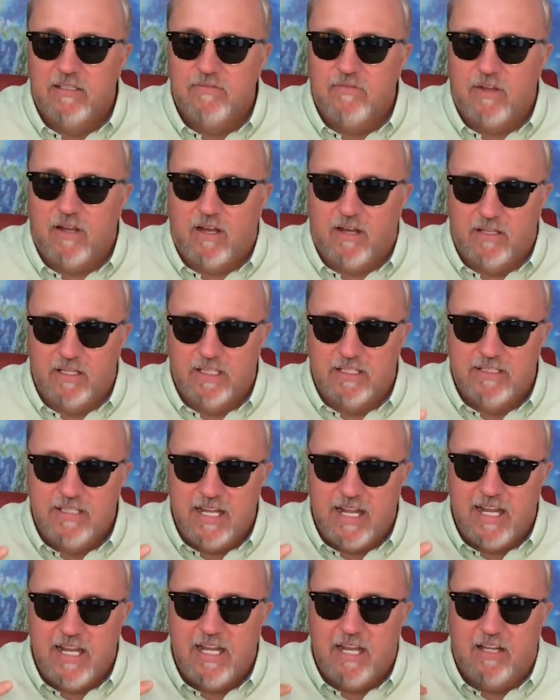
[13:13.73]
on the
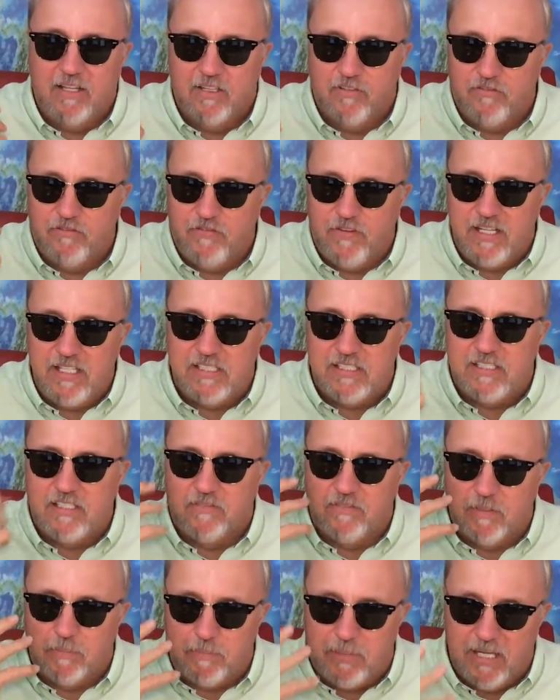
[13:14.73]
day, on the feast of
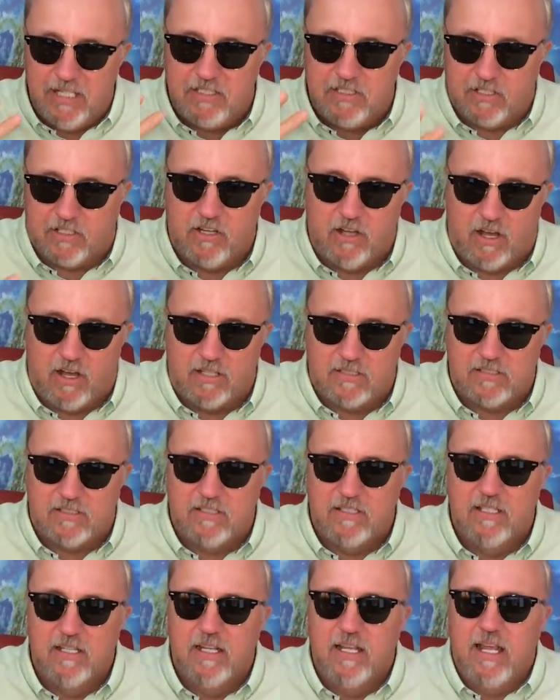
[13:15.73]
the Pentecost.
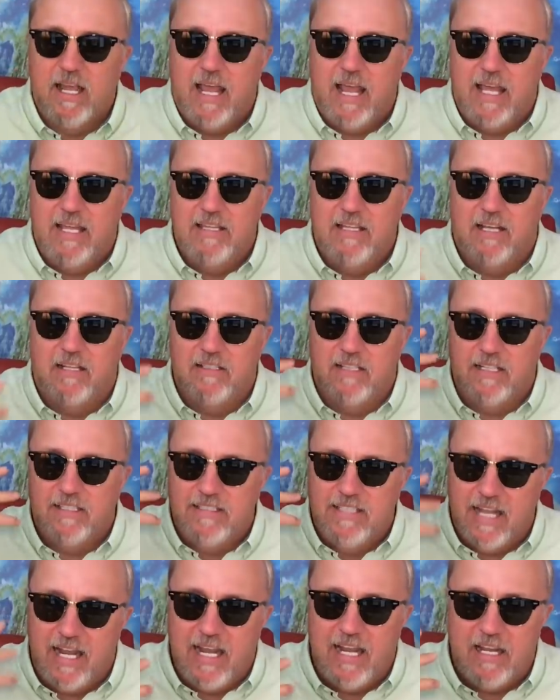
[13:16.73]
And on the
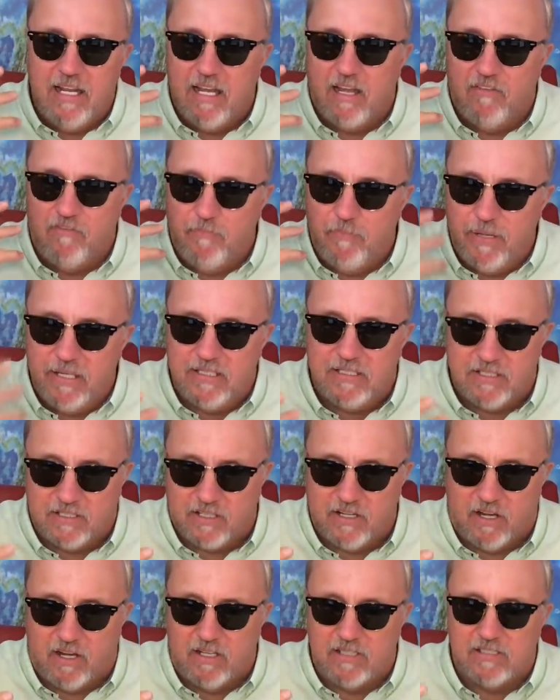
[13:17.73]
day of
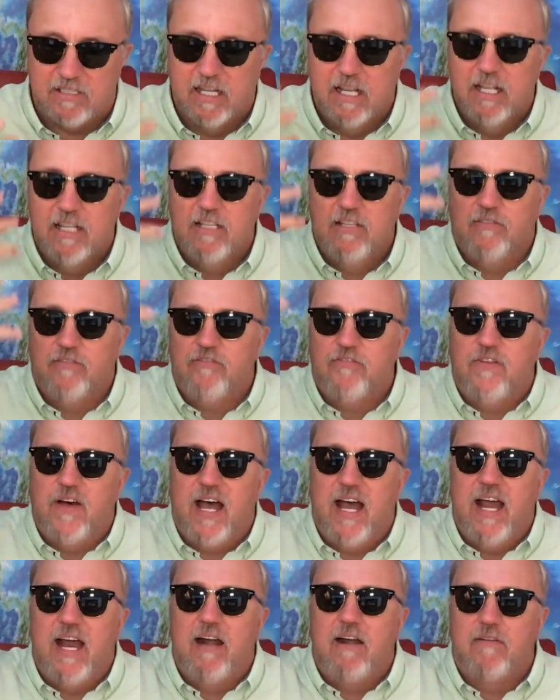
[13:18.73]
Pentecost, the
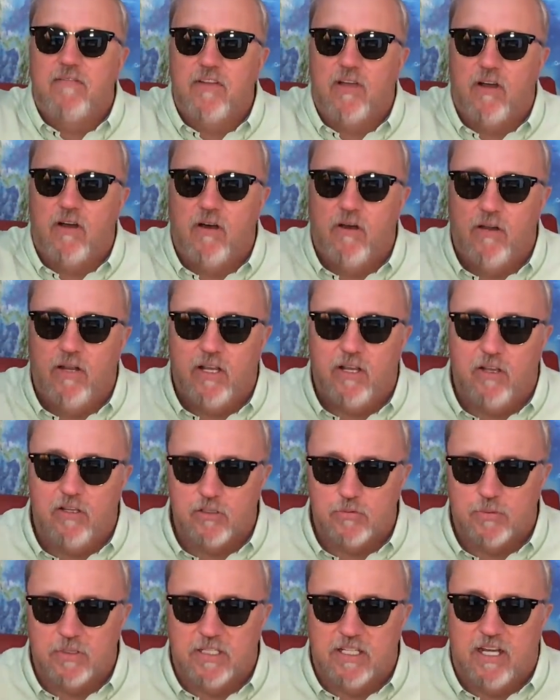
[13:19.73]
fire of the Holy
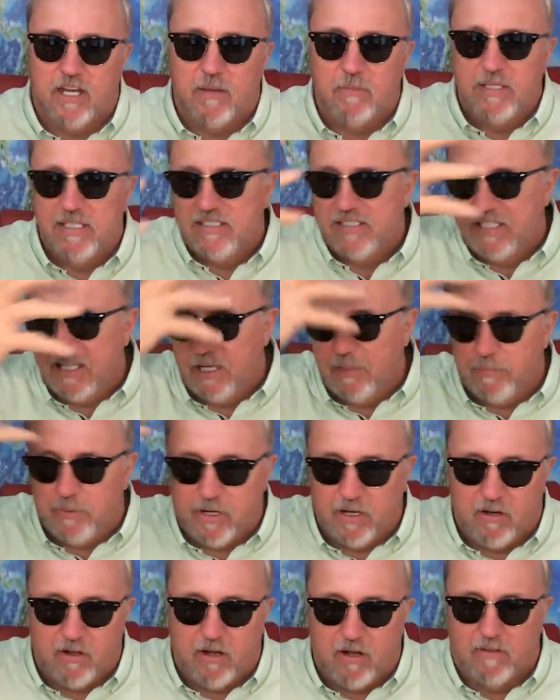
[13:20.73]
Ghost would come and set
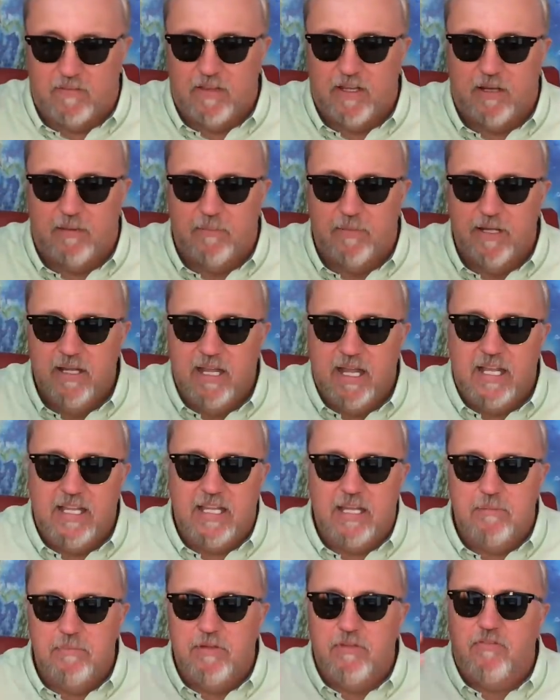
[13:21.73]
upon all of them, and
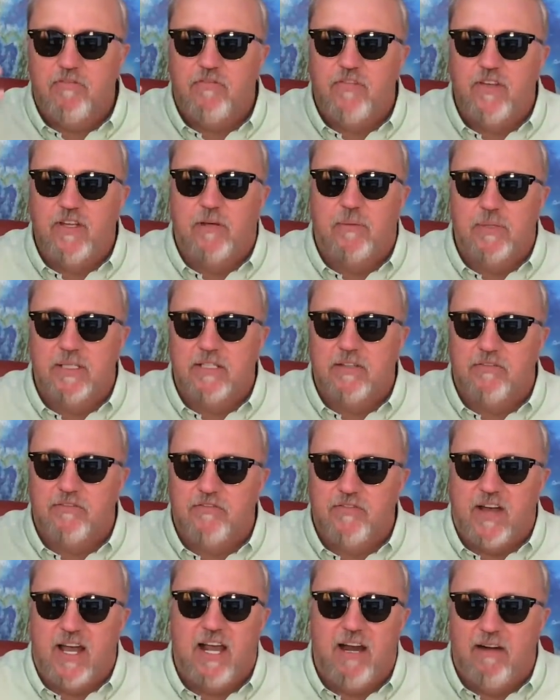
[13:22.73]
they'd be filled with the
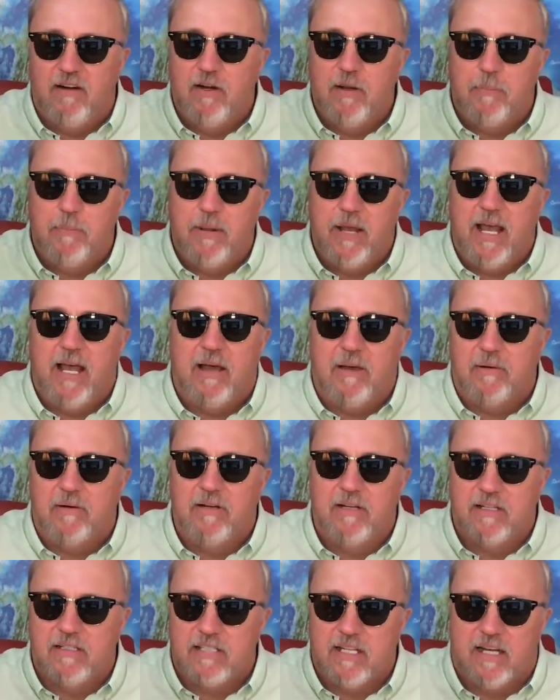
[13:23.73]
fire and the power and
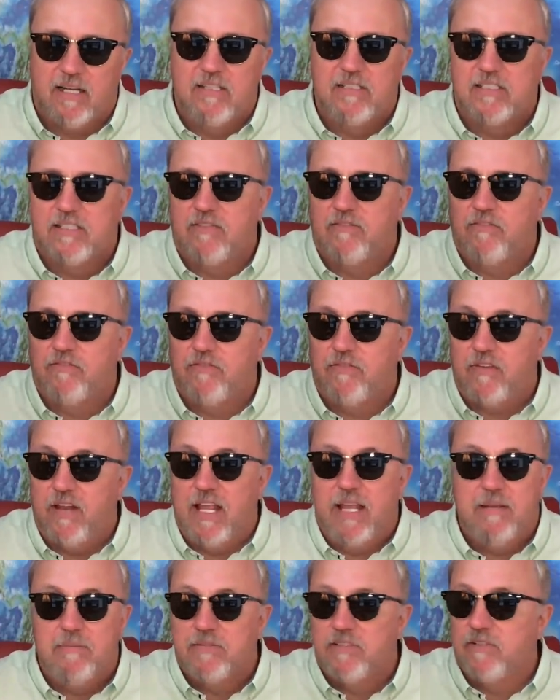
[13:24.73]
the tongues and
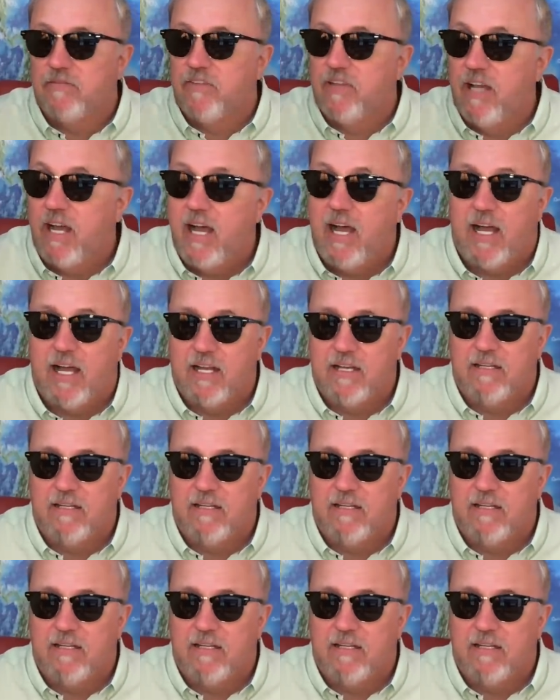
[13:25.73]
flames of God.